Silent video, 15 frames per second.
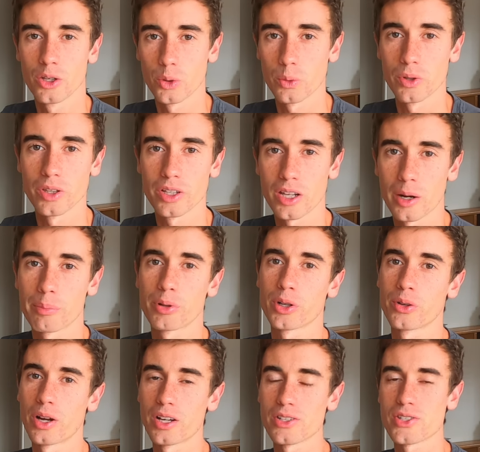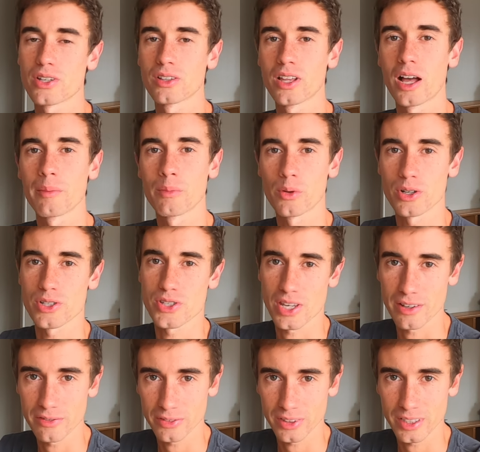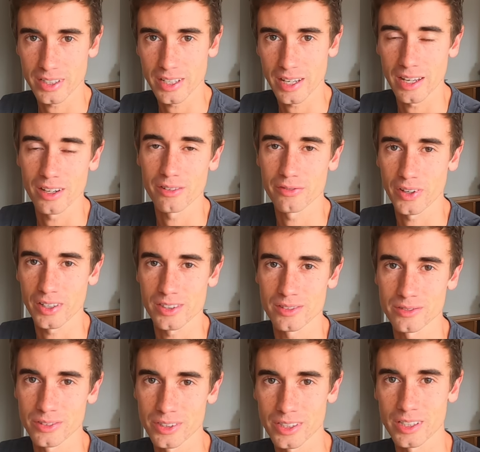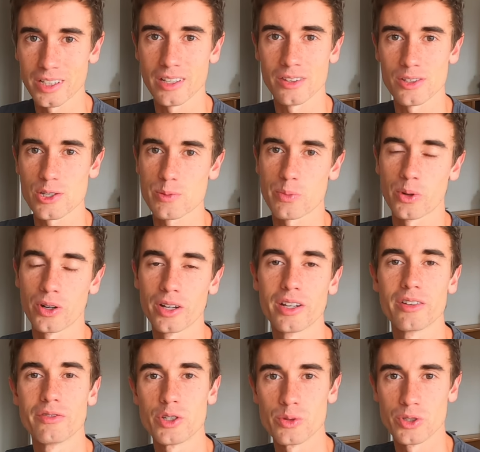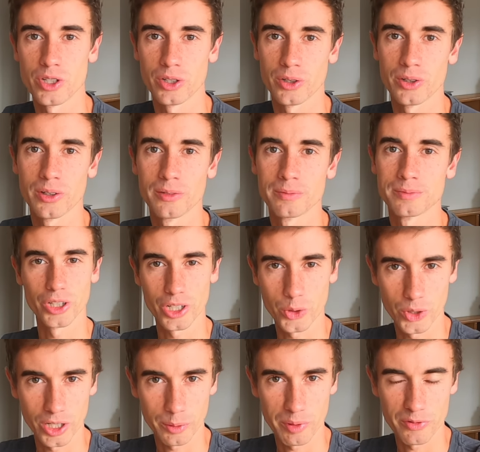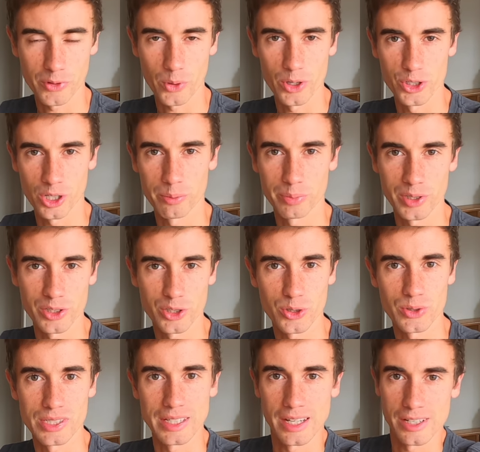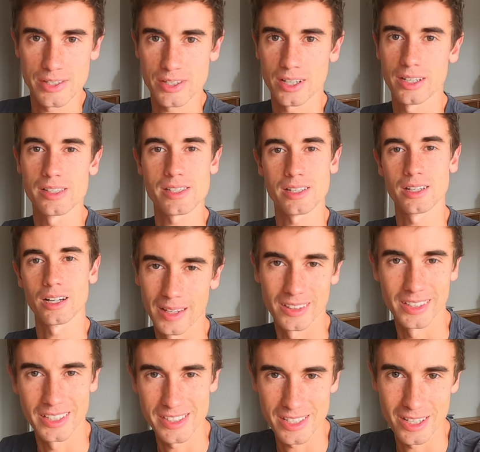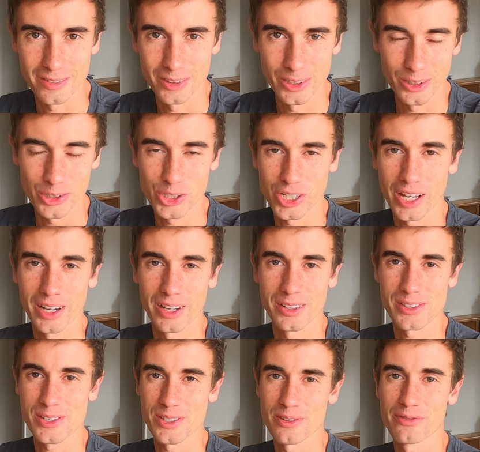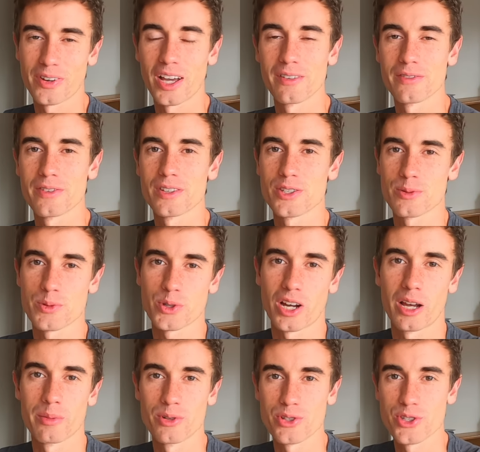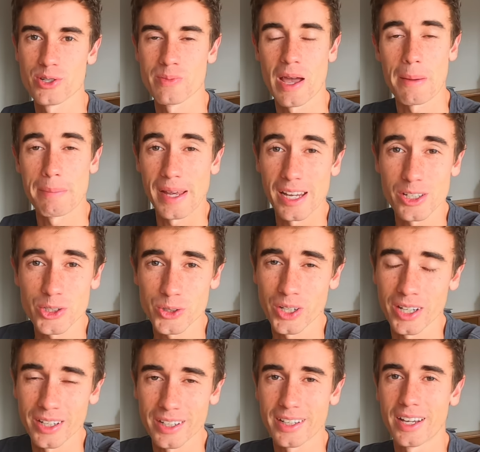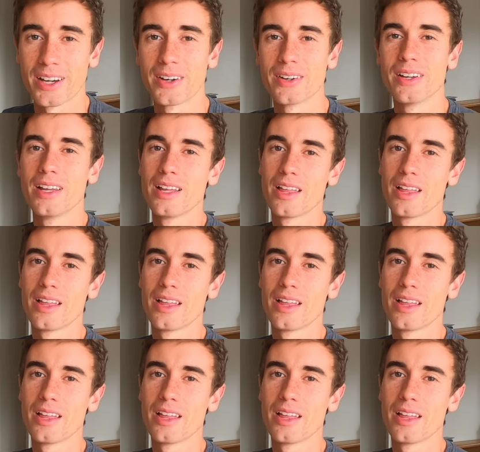You're really going to progress a lot more safely and effectively in this sport if you do. Really quick before we jump into today's content, I'd like to give a little shout out to the 5 subscribers to my Patreon account